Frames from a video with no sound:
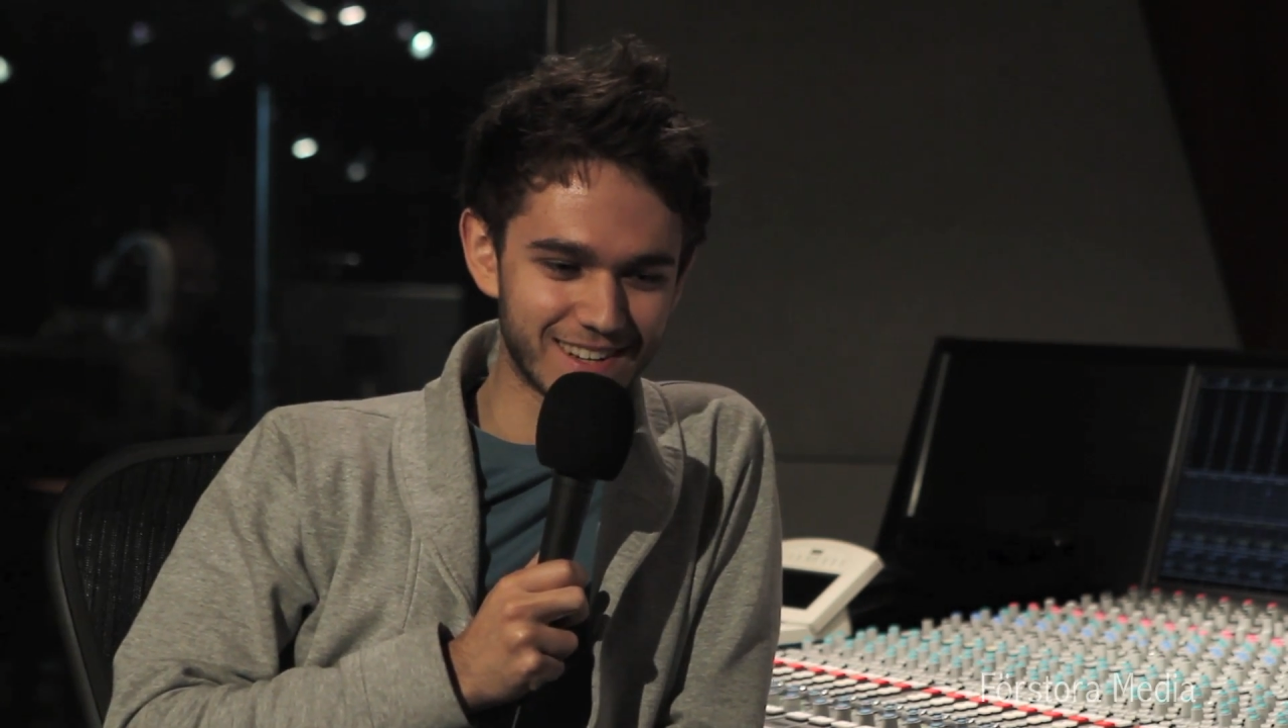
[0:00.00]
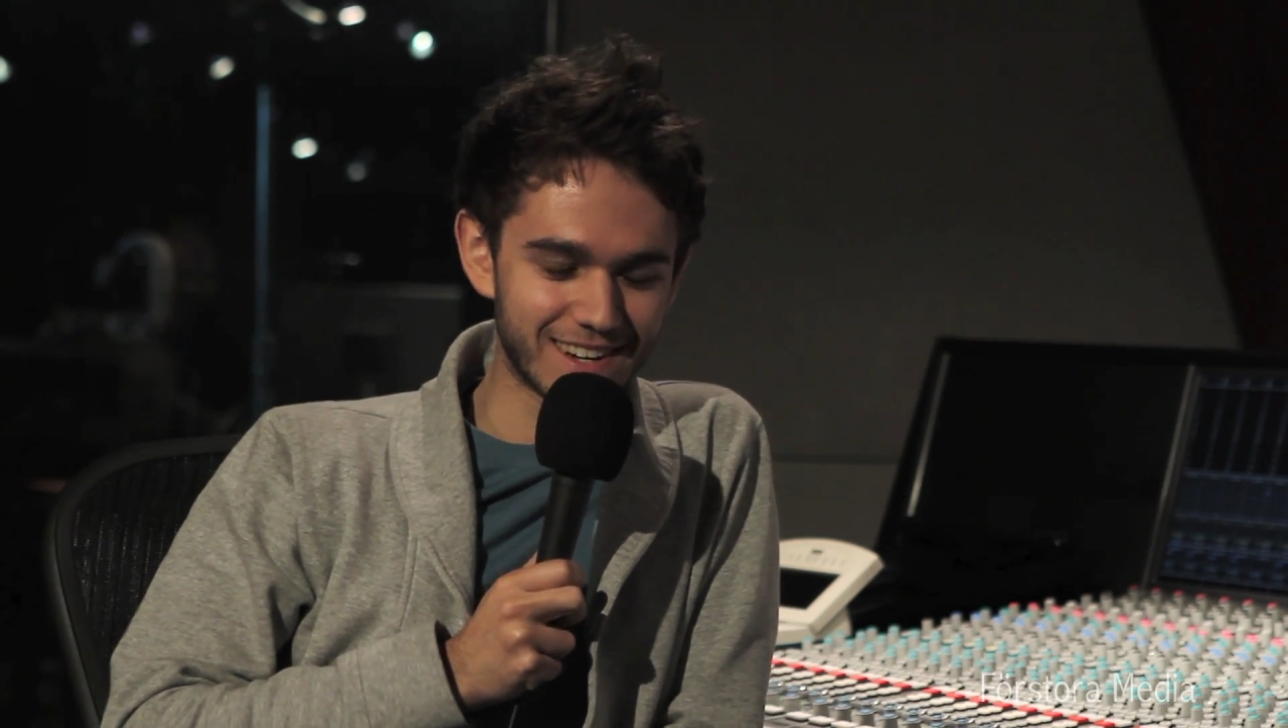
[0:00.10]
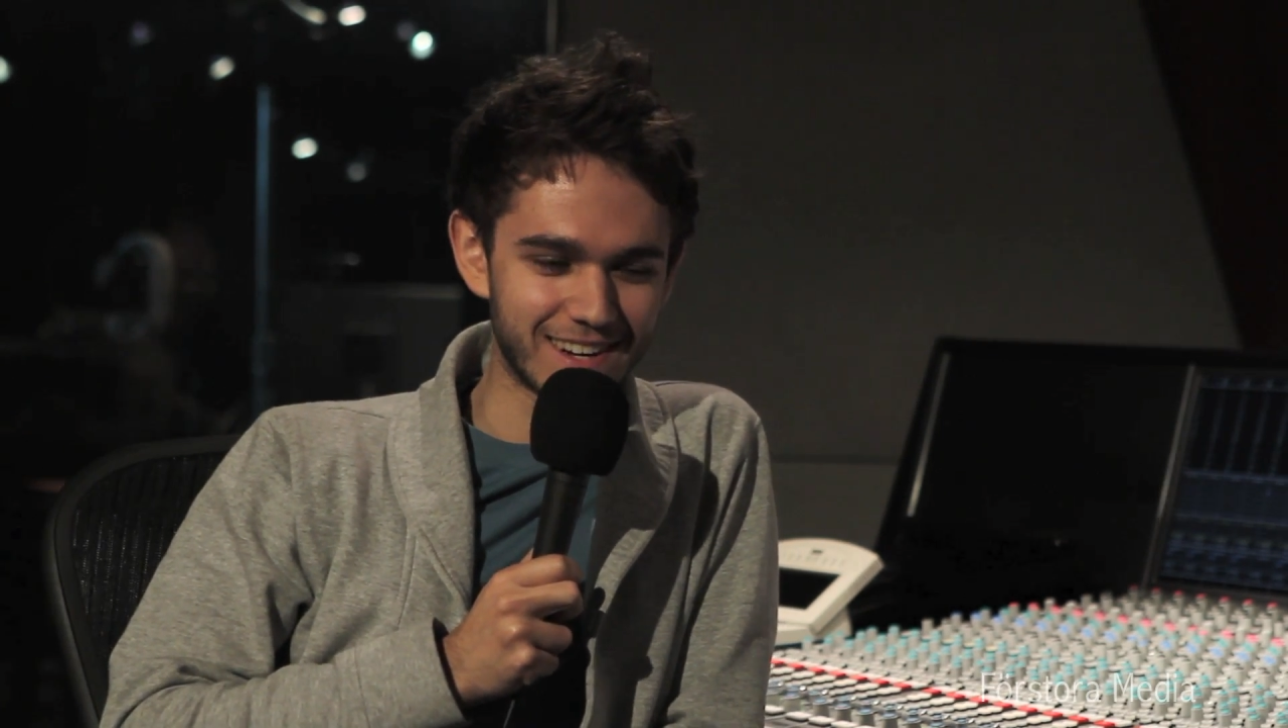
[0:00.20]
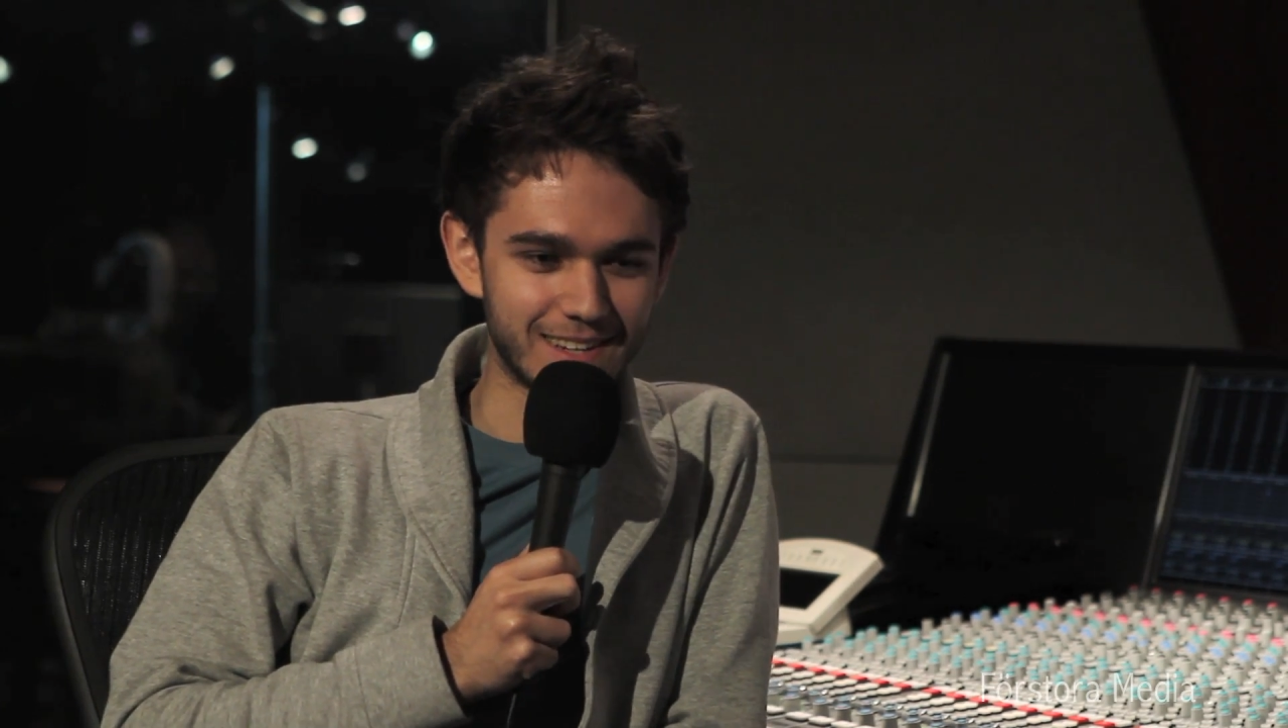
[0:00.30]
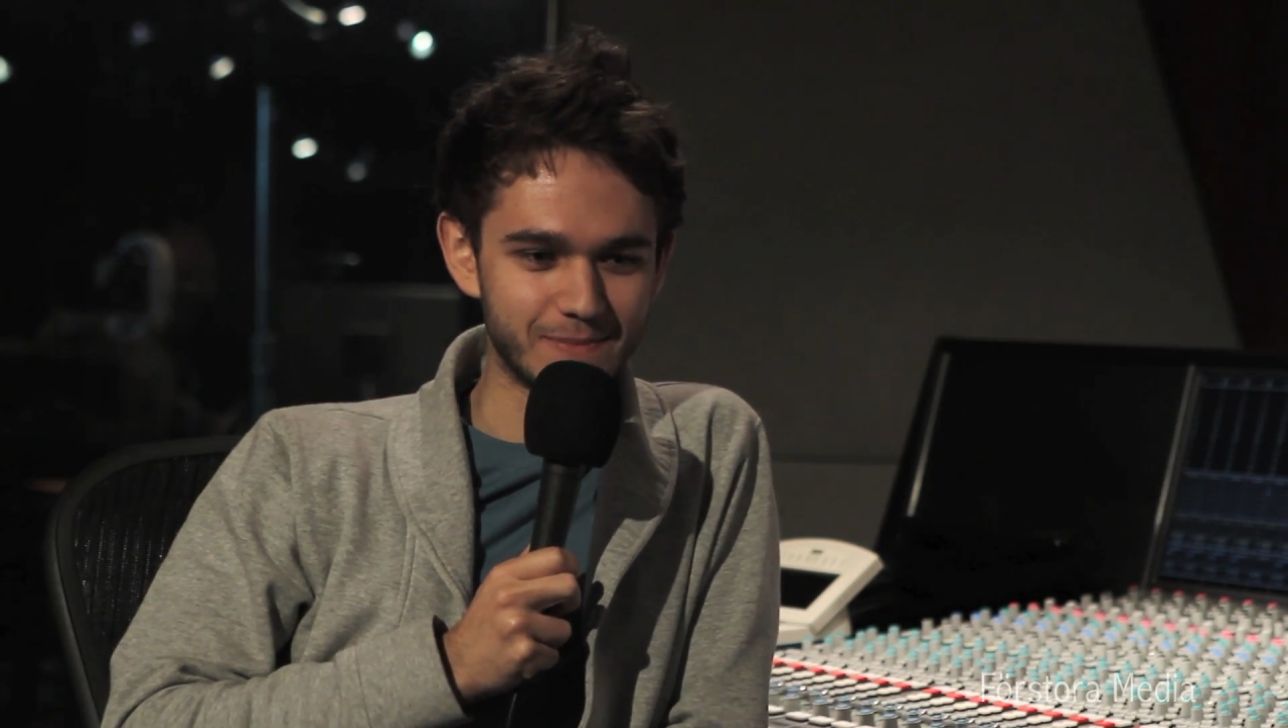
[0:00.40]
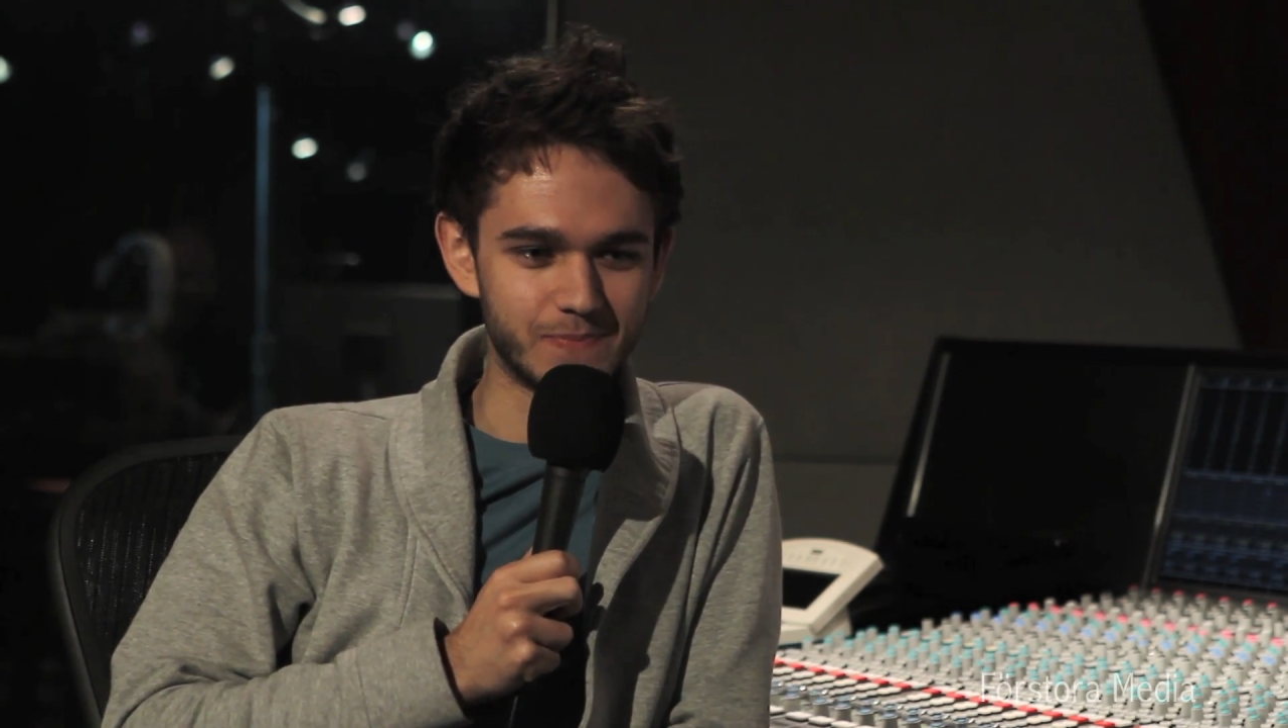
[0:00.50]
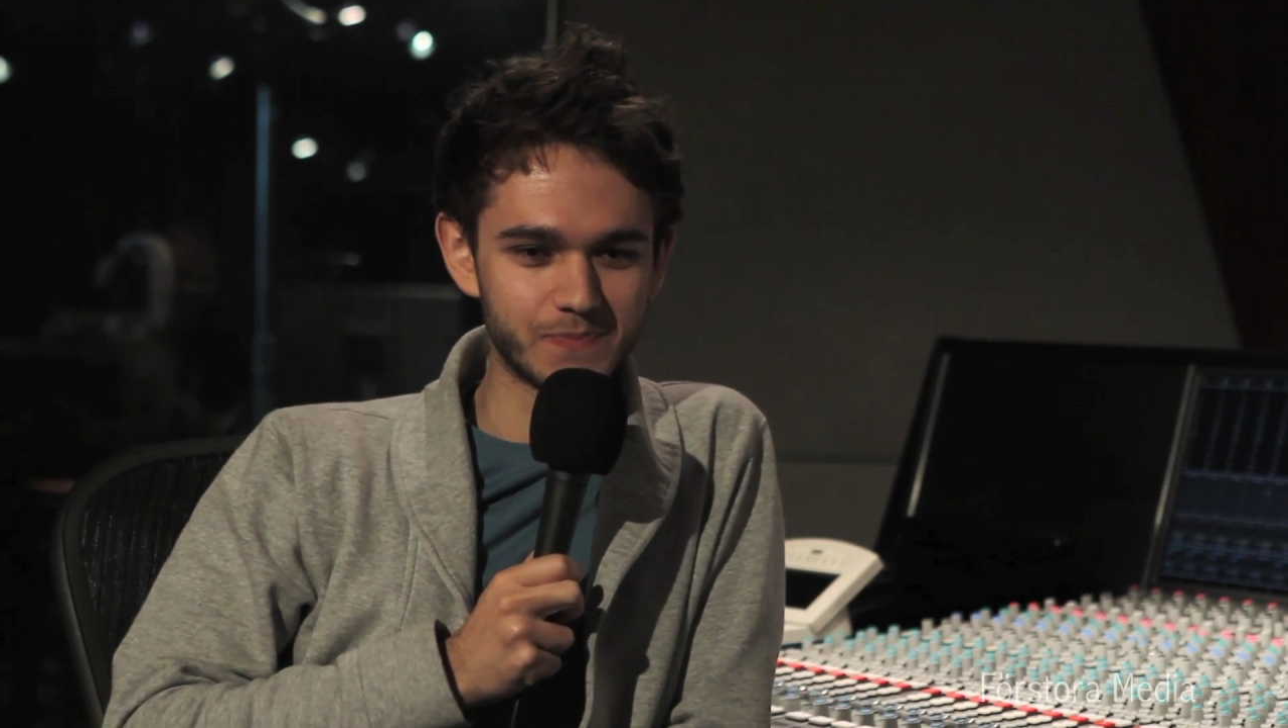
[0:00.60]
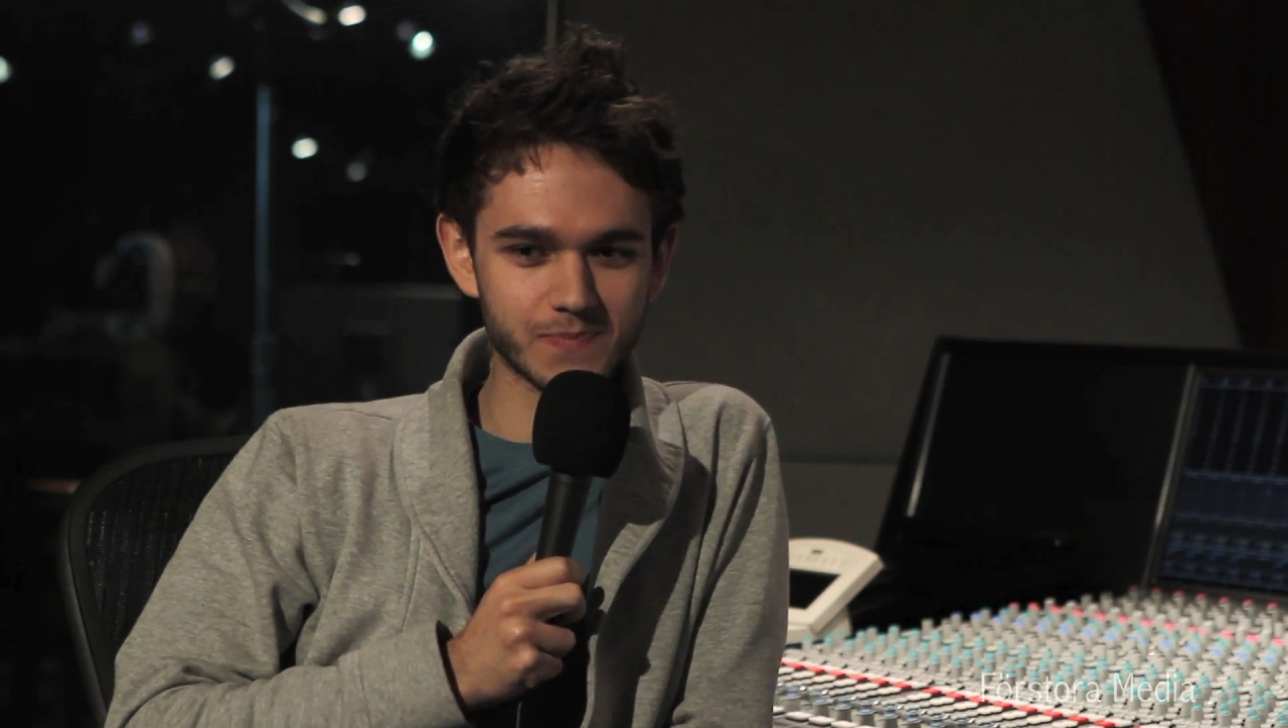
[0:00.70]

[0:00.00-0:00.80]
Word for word: Um,